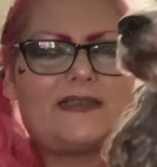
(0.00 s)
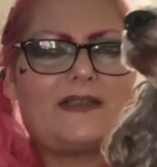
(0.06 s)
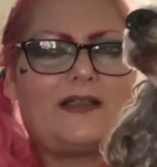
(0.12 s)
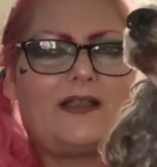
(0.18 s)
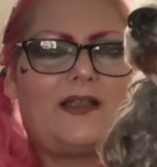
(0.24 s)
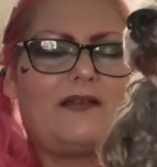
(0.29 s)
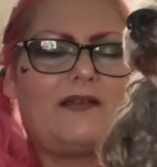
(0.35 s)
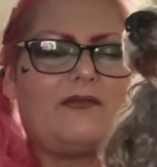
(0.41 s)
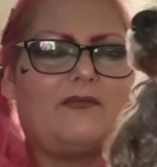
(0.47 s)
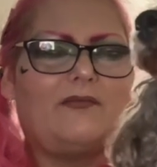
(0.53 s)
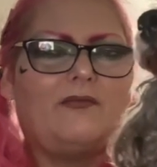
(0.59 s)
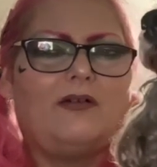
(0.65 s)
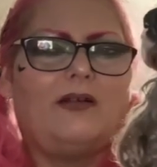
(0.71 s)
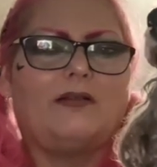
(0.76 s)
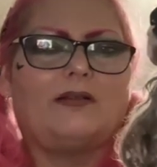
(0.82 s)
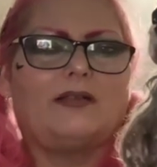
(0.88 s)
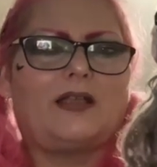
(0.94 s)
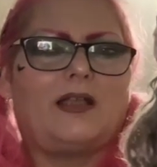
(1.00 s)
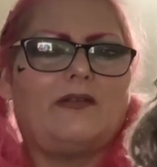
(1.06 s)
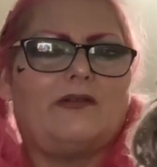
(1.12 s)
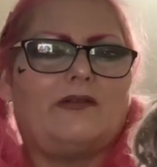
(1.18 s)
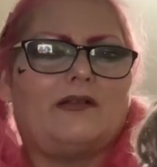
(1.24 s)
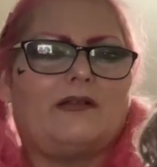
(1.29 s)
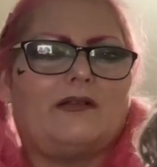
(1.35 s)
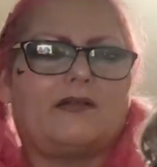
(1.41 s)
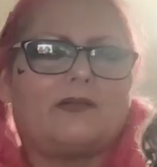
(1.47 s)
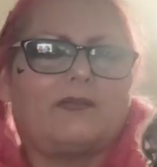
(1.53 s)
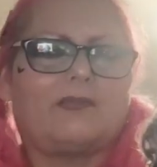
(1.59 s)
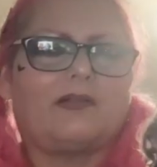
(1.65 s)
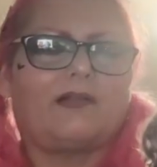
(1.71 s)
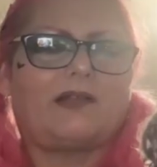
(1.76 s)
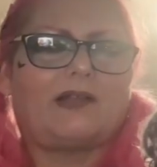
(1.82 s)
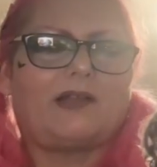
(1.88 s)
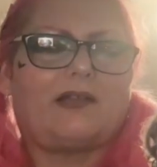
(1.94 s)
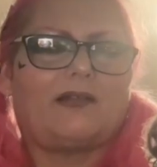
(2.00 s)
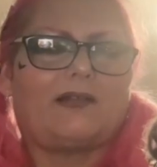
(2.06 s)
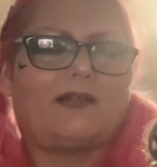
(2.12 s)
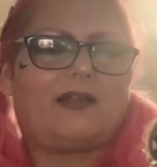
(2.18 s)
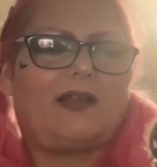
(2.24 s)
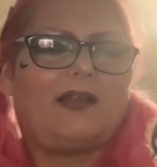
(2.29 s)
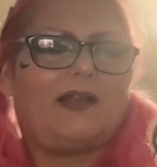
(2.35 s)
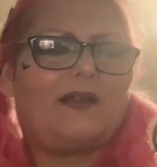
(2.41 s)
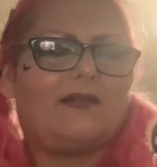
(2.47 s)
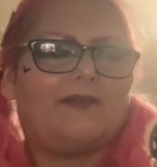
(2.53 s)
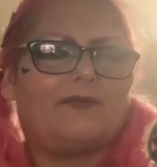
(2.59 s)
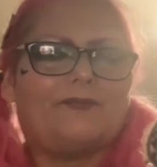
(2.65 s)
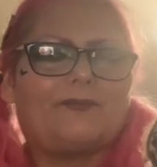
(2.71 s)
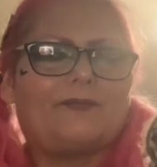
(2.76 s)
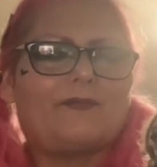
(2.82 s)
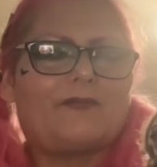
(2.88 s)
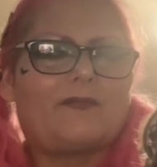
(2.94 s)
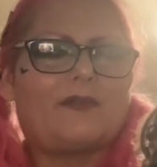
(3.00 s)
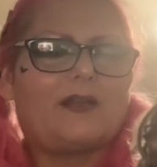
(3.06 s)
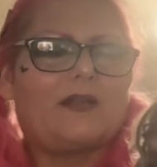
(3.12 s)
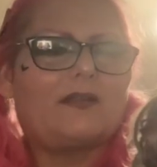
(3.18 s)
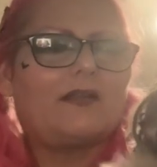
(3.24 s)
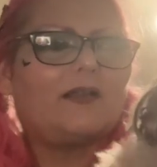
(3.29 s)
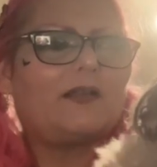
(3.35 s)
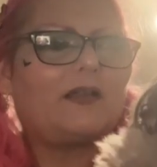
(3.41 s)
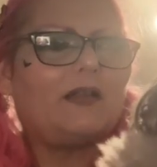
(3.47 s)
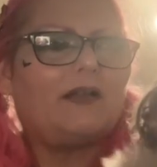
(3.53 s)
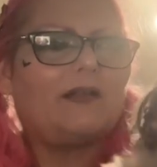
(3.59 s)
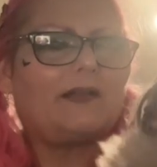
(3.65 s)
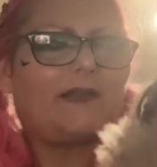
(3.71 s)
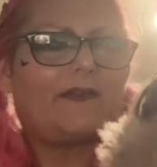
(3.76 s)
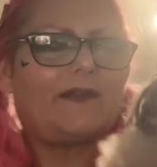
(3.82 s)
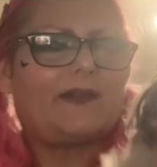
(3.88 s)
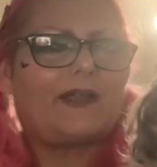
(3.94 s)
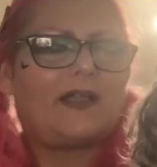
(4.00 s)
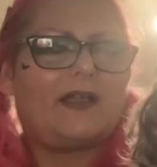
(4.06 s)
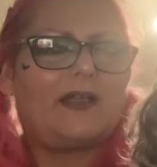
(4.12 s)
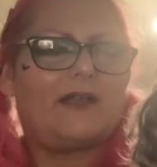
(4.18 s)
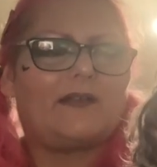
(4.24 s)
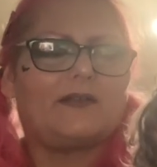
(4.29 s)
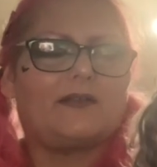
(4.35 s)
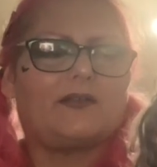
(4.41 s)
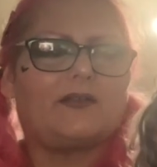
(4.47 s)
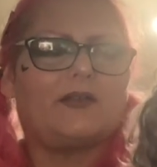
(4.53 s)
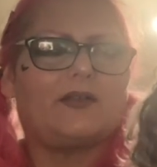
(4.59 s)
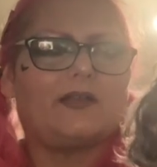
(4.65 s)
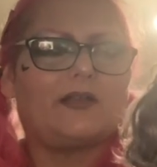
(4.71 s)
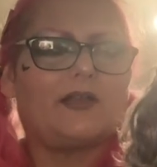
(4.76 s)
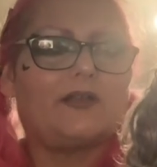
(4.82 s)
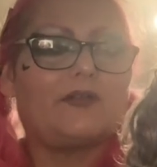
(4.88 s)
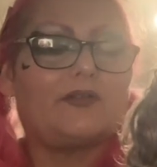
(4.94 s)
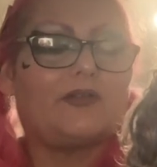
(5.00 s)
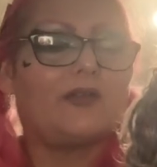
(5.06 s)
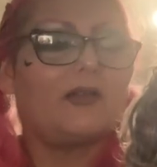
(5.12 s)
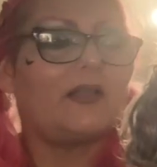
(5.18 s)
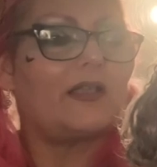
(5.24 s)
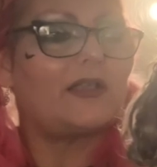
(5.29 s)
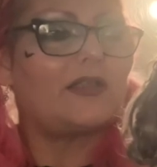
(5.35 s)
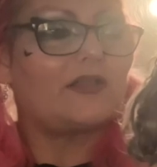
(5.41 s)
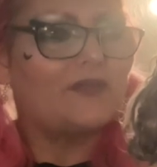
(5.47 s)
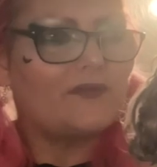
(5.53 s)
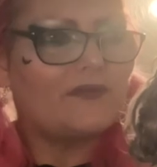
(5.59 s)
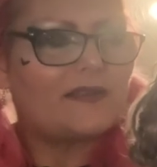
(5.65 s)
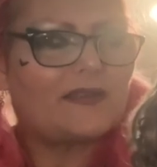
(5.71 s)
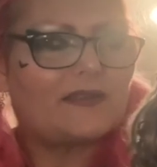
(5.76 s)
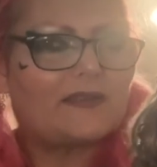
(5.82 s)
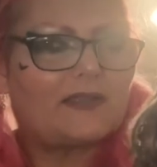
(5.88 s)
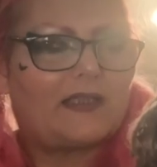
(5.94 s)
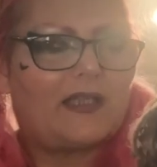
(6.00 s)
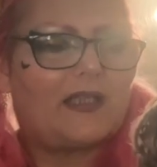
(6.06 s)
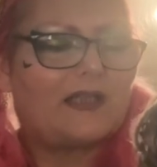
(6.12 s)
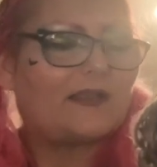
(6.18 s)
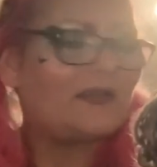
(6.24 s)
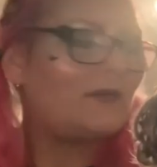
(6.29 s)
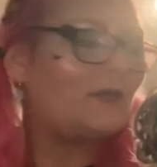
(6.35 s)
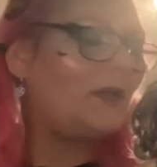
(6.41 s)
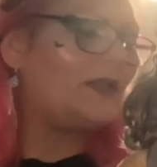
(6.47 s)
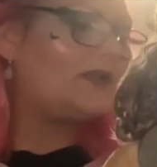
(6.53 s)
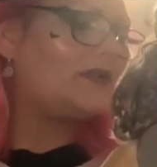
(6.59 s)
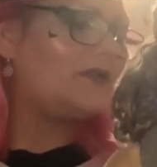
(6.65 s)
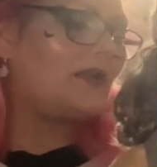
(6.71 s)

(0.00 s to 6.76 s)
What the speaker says: like, what's going on? I want to get the cat. You can't get the cat. You've got to get used to the cat. I don't know why you